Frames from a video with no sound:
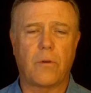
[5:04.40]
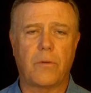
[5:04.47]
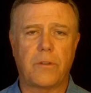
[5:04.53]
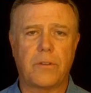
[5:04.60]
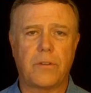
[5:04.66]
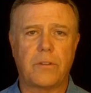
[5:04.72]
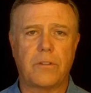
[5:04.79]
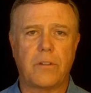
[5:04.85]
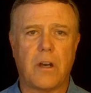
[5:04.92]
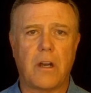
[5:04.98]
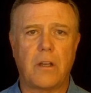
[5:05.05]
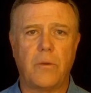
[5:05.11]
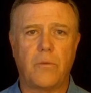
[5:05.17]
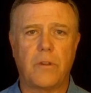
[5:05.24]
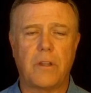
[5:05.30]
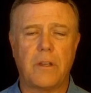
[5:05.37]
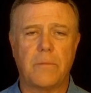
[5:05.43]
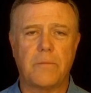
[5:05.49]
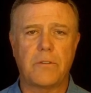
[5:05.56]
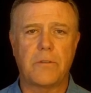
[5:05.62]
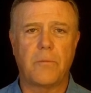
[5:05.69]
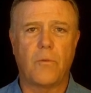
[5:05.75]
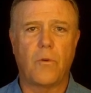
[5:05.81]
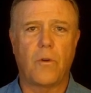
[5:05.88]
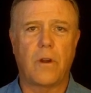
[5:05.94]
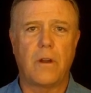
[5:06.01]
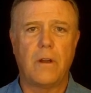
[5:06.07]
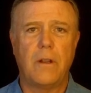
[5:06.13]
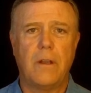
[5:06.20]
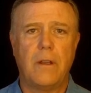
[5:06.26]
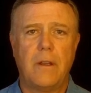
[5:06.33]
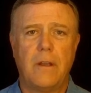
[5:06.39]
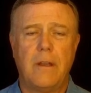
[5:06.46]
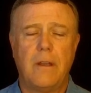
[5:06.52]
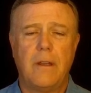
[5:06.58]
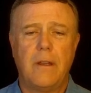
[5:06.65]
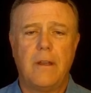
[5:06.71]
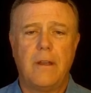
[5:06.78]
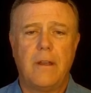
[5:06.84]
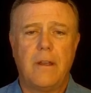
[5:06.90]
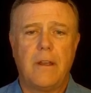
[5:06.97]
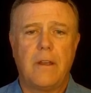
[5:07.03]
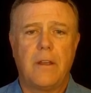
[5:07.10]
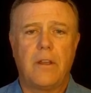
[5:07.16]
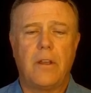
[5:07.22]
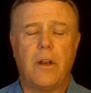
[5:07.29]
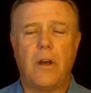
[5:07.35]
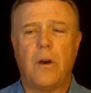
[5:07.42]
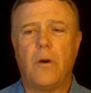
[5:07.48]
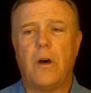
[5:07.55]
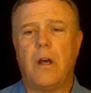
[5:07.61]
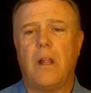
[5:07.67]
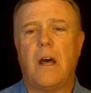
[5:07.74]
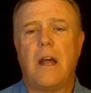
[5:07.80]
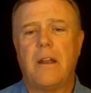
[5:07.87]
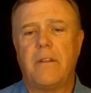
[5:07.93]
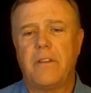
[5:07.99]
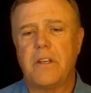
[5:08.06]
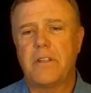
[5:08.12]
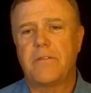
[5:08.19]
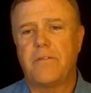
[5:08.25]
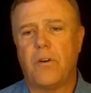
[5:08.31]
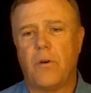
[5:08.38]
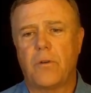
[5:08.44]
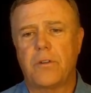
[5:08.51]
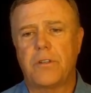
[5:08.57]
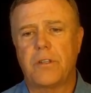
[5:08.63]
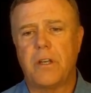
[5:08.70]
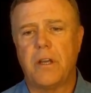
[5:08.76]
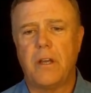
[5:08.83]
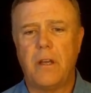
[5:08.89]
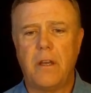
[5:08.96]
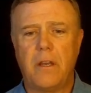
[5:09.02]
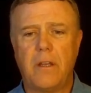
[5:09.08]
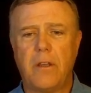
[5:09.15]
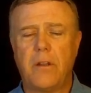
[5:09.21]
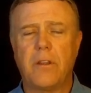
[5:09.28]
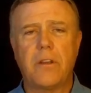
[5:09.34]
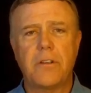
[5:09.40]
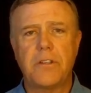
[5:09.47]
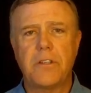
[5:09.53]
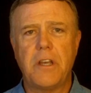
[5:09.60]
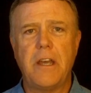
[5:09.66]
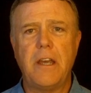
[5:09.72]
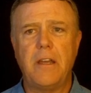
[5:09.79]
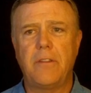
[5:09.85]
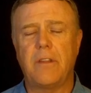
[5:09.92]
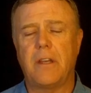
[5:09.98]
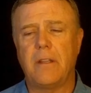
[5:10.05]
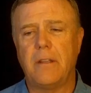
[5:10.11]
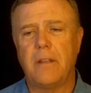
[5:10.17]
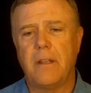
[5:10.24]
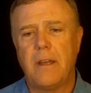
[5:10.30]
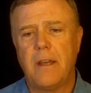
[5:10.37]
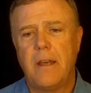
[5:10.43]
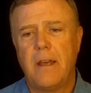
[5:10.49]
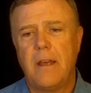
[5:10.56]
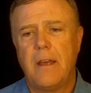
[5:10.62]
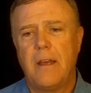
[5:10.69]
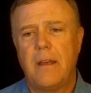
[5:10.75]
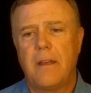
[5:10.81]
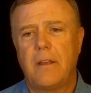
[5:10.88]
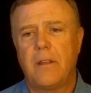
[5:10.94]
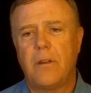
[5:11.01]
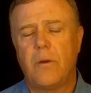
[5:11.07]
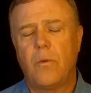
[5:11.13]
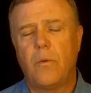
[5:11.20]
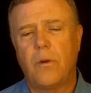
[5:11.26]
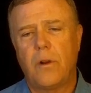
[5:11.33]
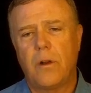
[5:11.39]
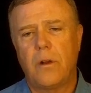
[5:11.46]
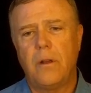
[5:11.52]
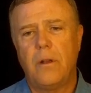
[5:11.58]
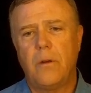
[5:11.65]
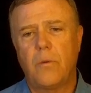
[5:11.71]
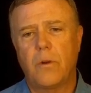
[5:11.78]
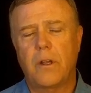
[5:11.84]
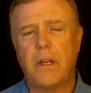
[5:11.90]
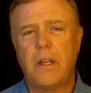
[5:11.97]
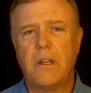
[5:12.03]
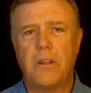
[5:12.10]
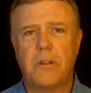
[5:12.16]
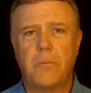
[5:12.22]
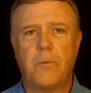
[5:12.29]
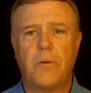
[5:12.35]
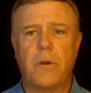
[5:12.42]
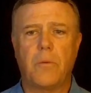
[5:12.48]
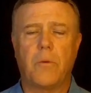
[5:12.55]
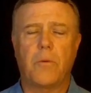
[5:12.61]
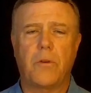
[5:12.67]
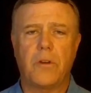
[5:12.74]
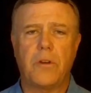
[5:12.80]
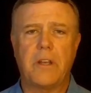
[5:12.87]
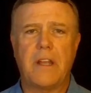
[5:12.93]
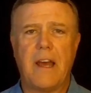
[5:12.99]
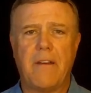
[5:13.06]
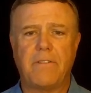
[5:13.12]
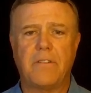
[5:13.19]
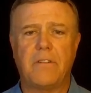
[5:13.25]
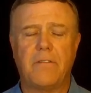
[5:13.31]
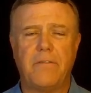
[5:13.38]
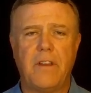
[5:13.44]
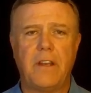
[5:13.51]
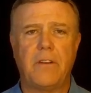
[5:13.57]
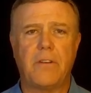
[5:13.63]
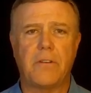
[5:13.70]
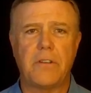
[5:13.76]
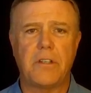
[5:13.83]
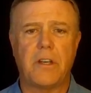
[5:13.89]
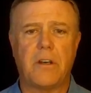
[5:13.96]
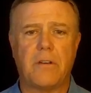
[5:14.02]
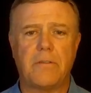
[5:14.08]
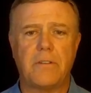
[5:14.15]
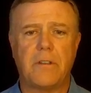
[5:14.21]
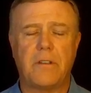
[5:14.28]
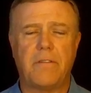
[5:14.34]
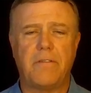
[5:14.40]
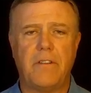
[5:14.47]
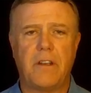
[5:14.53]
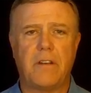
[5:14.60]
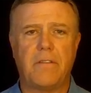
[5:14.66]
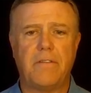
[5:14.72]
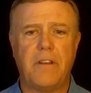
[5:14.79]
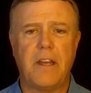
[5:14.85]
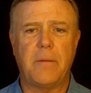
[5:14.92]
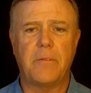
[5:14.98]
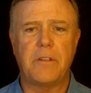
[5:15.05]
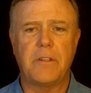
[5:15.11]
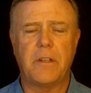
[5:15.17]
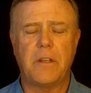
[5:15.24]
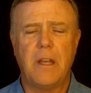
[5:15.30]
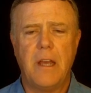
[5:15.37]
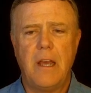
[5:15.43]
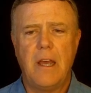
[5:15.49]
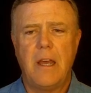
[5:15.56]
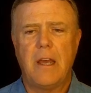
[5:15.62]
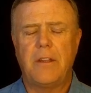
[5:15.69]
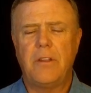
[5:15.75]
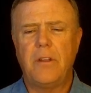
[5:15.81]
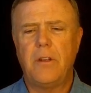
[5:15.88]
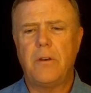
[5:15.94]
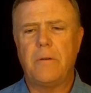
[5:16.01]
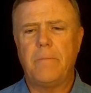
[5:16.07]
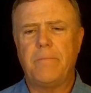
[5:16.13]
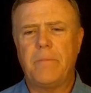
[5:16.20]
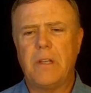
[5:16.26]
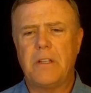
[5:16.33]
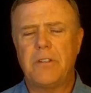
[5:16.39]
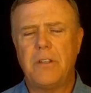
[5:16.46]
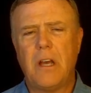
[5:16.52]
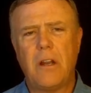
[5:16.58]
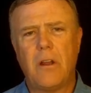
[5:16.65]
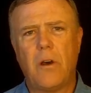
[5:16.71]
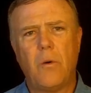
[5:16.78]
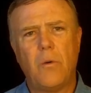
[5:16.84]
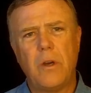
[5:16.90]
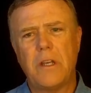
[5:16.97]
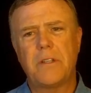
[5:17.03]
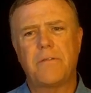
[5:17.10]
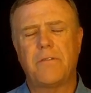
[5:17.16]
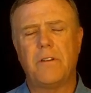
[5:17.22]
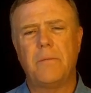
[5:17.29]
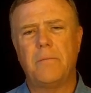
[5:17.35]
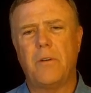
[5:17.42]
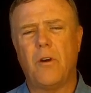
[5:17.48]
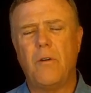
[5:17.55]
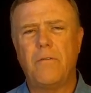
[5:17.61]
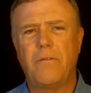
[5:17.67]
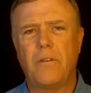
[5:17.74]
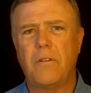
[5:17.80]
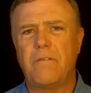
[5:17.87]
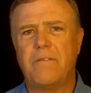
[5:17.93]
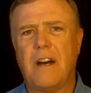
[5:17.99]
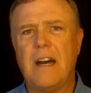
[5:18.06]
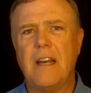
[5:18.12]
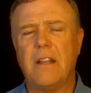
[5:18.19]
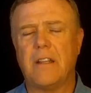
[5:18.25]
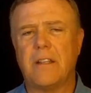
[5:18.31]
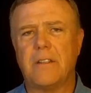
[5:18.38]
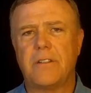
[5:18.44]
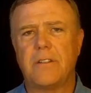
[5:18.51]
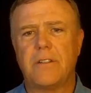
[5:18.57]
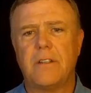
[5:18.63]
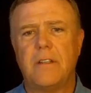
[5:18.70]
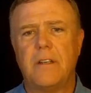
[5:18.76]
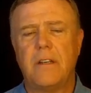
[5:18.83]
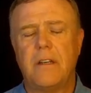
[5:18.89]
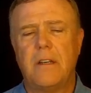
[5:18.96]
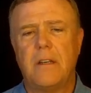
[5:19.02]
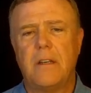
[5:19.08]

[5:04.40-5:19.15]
forward to talking with him some more. You know, a lot of these folks, you know, they're saying that, you know, we're getting to the point where we're going to have to defend ourselves and defend our families. And you know, it's not always from overt violence.